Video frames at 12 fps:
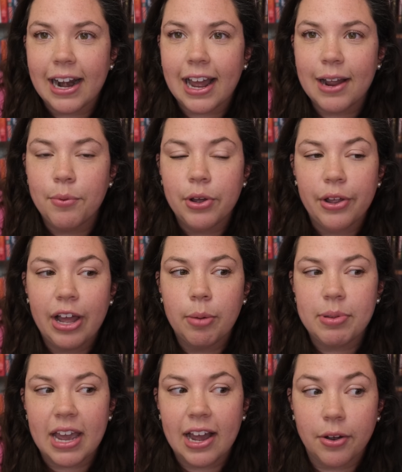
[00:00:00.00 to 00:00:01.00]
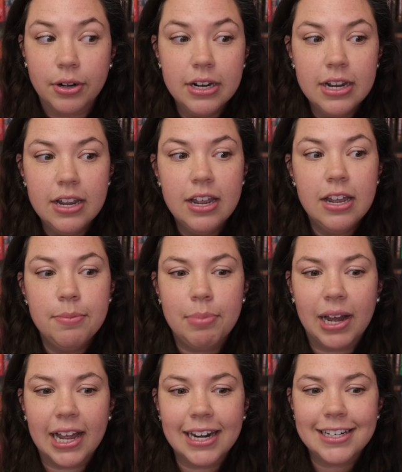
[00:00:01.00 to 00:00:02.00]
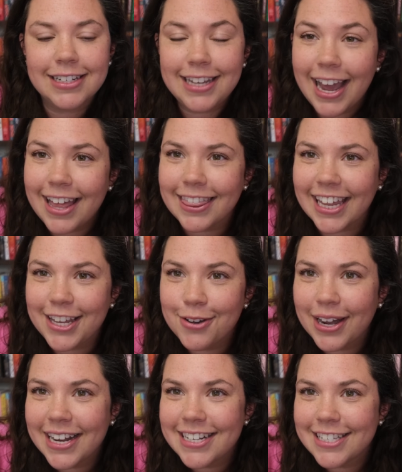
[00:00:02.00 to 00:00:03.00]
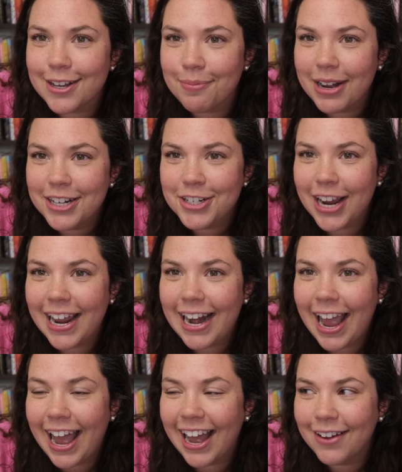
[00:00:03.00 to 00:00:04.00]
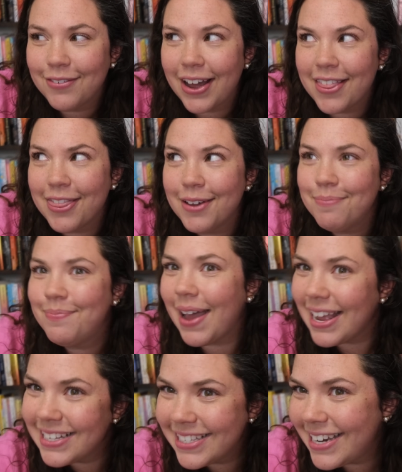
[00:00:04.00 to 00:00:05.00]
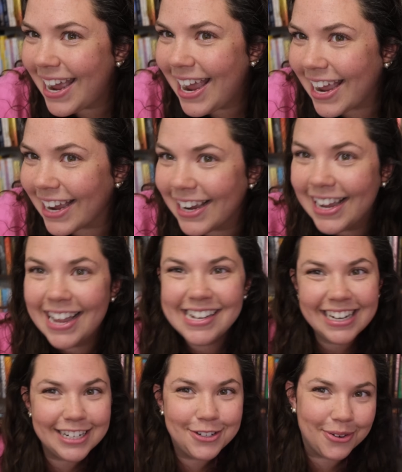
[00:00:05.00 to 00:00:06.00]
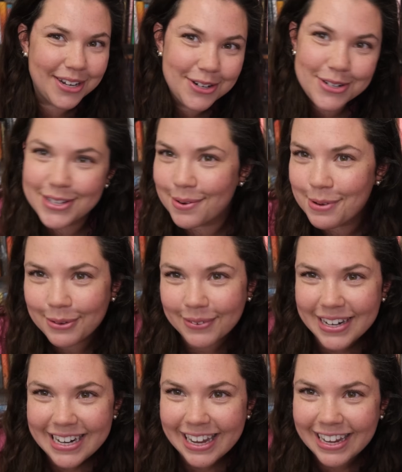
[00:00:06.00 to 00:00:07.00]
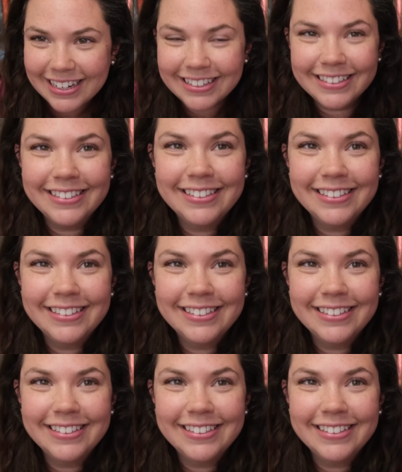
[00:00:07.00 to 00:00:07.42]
I will help you out. But yeah, thank you guys so much and have the best day. Enjoy your summer reading.